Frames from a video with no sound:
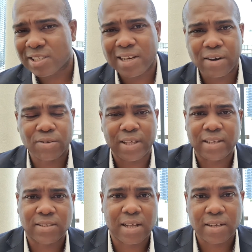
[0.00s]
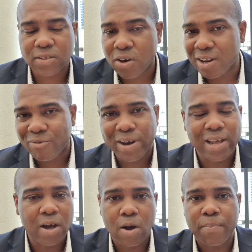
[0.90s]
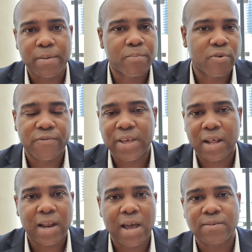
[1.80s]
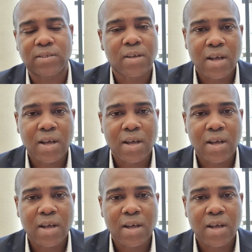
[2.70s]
little things that is going to really help improve their lives